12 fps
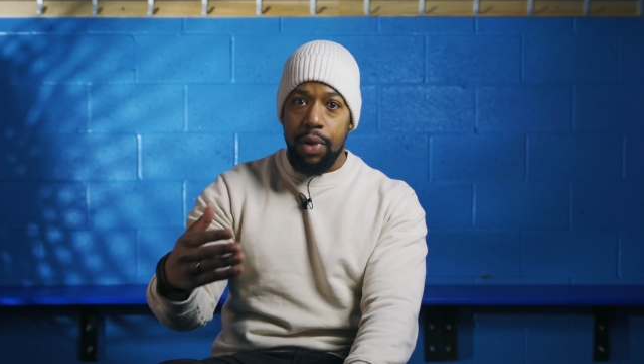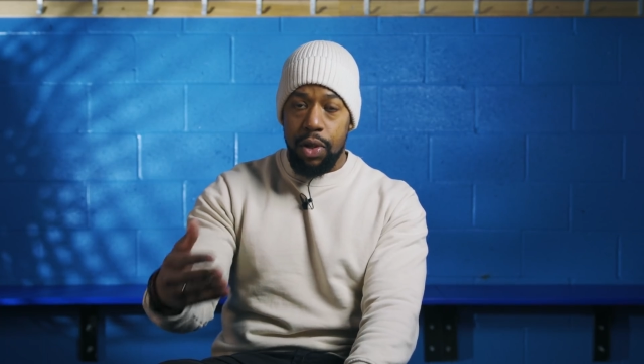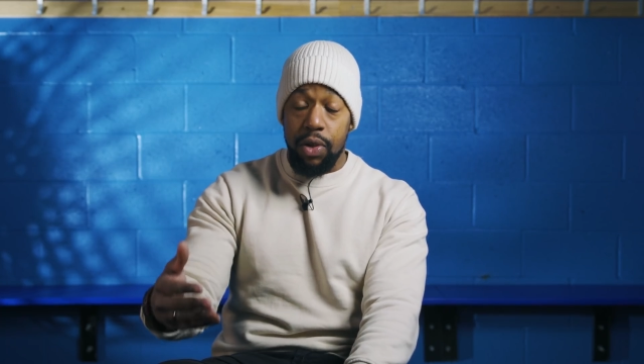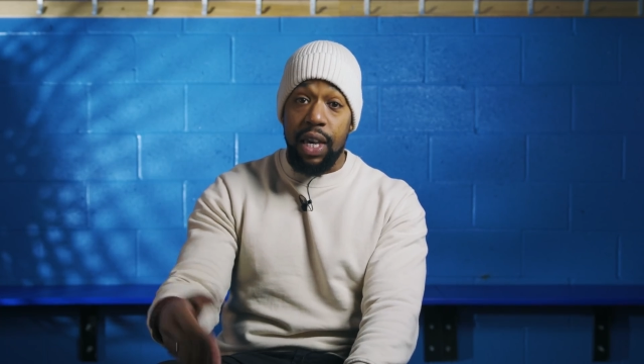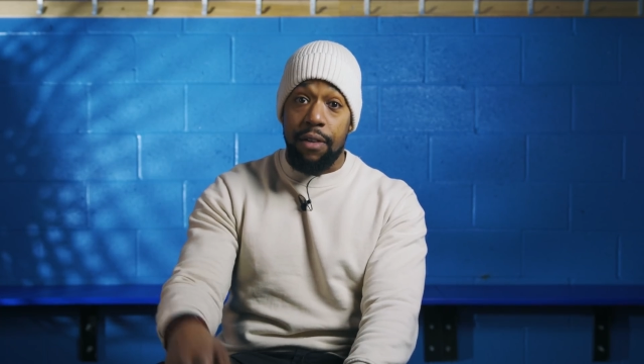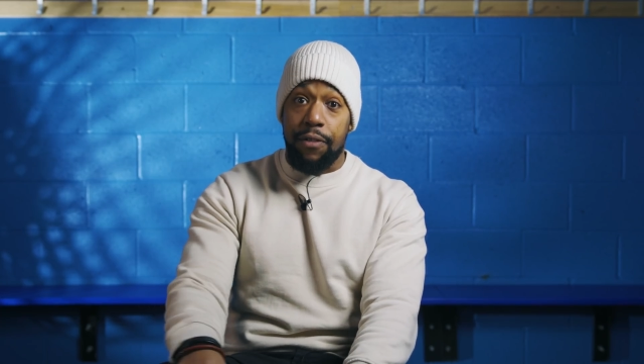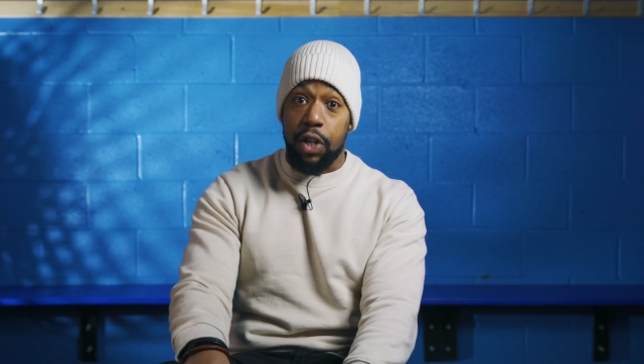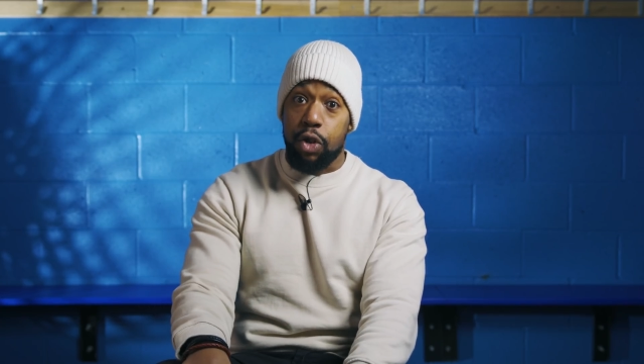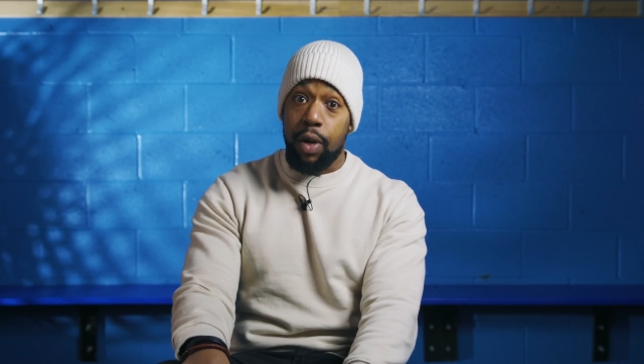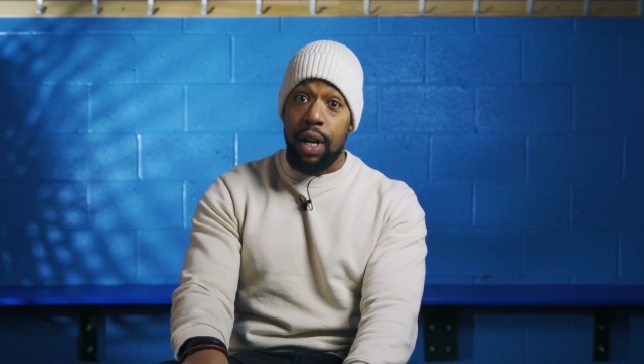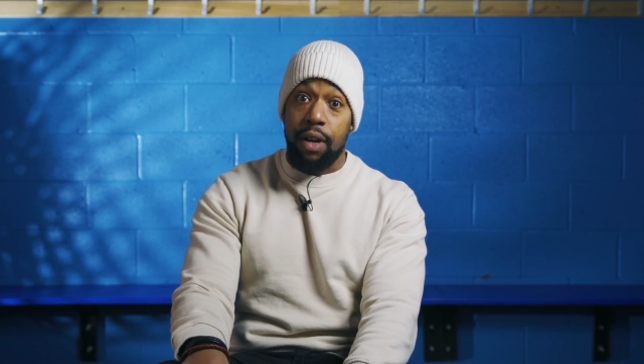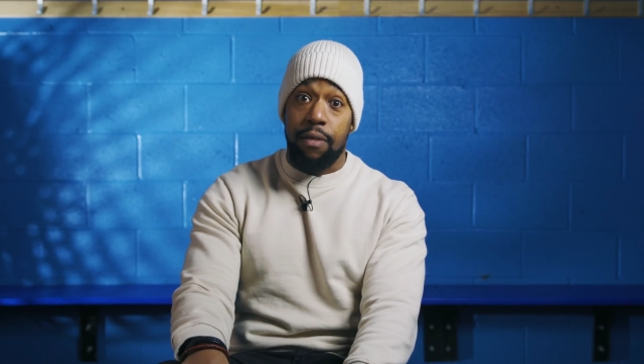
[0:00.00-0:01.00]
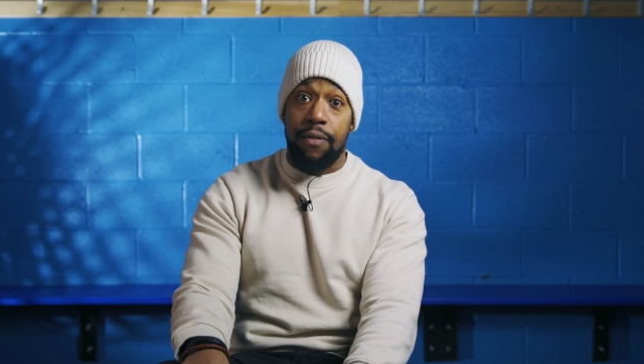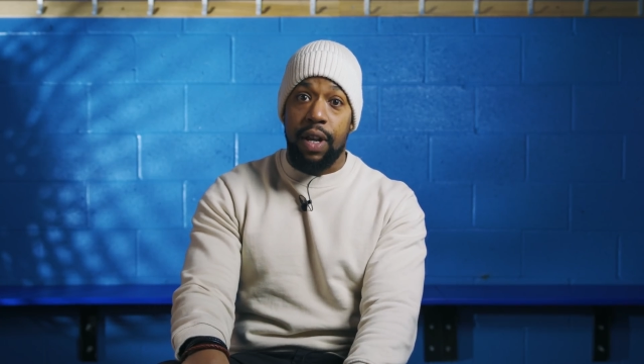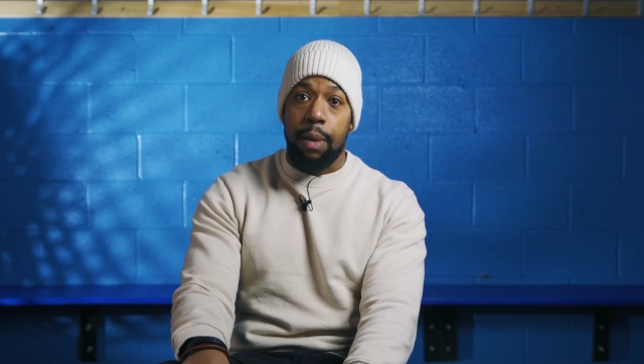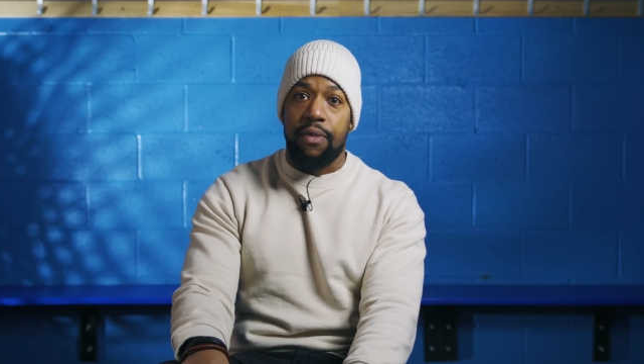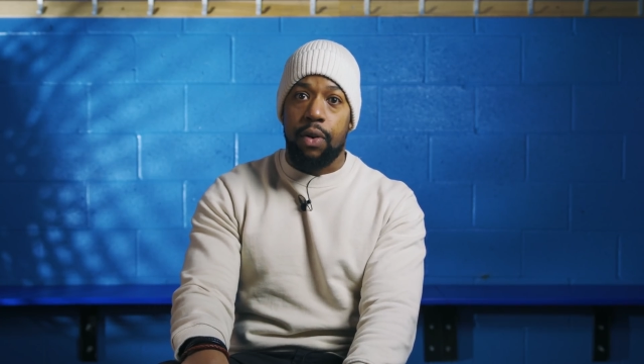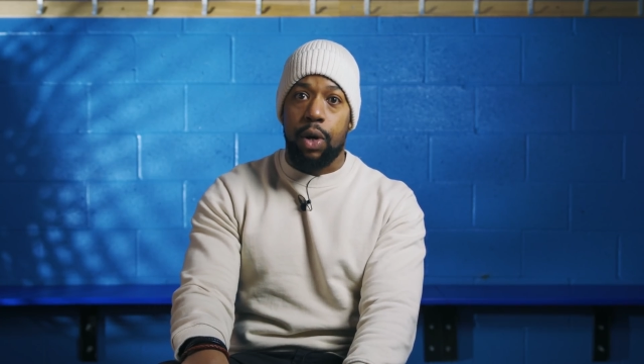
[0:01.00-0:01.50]
you can get frustrated and
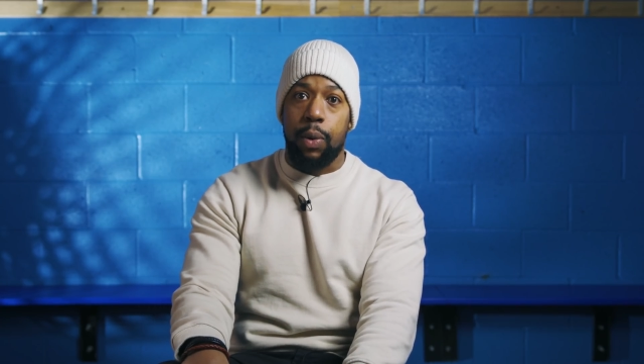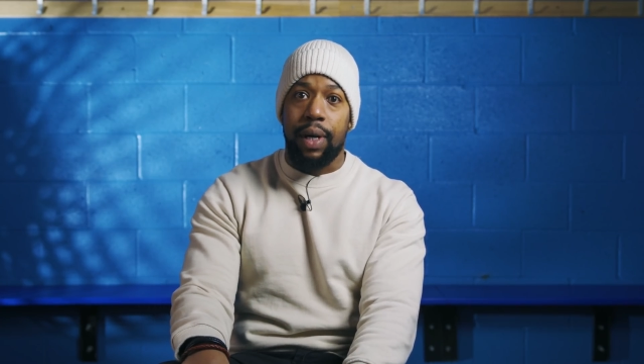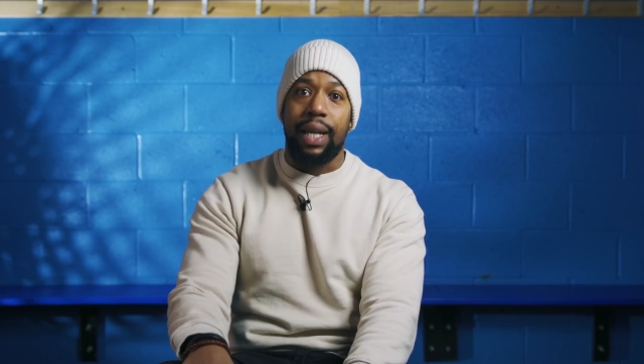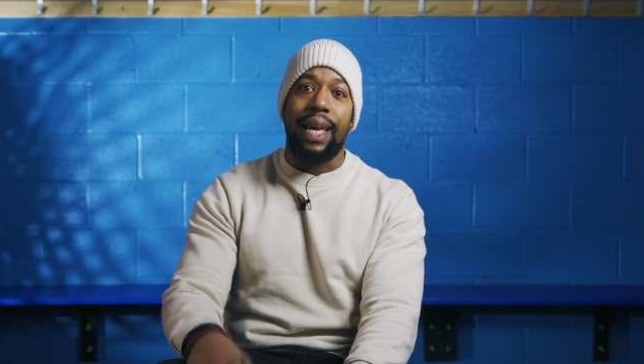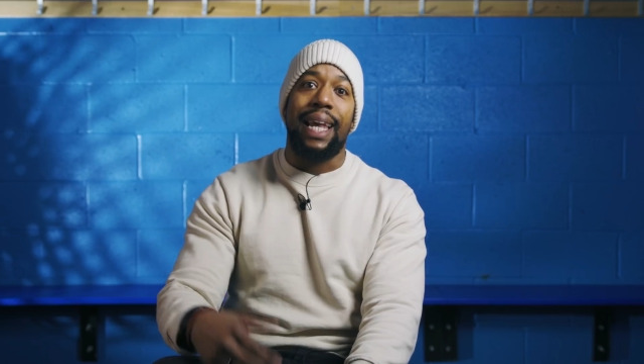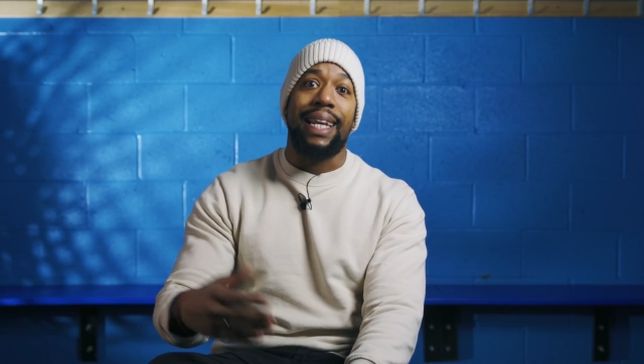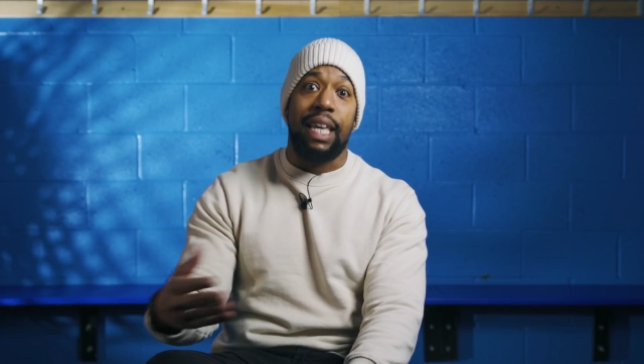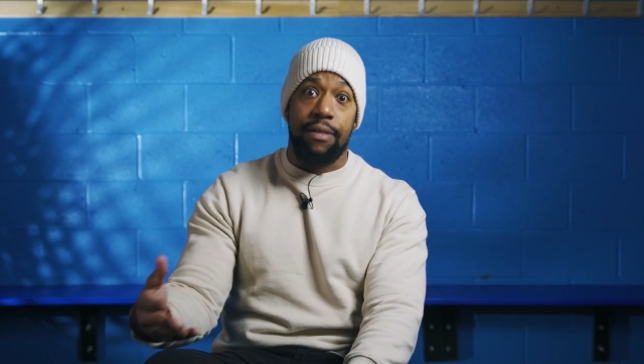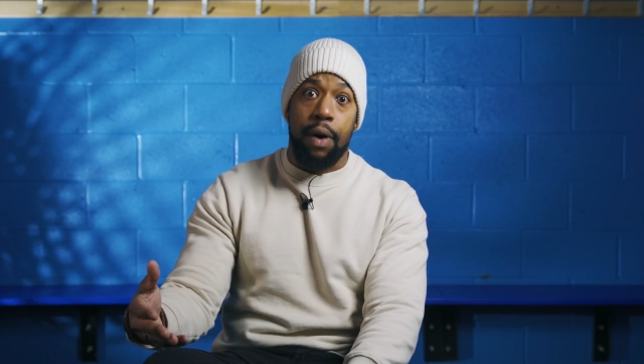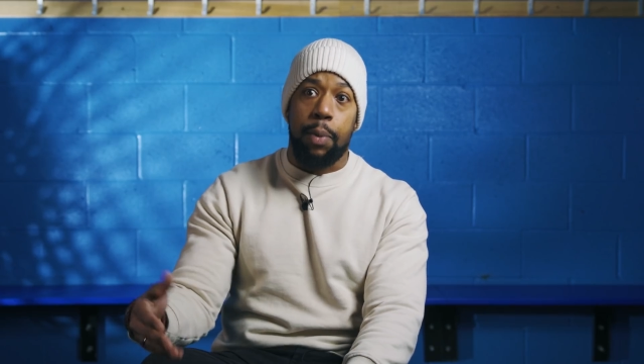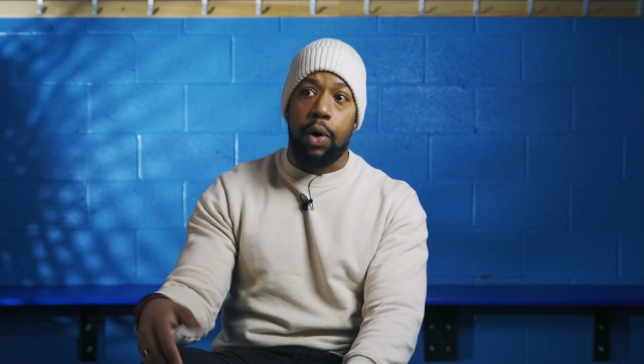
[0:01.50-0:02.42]
fed up very quickly and give up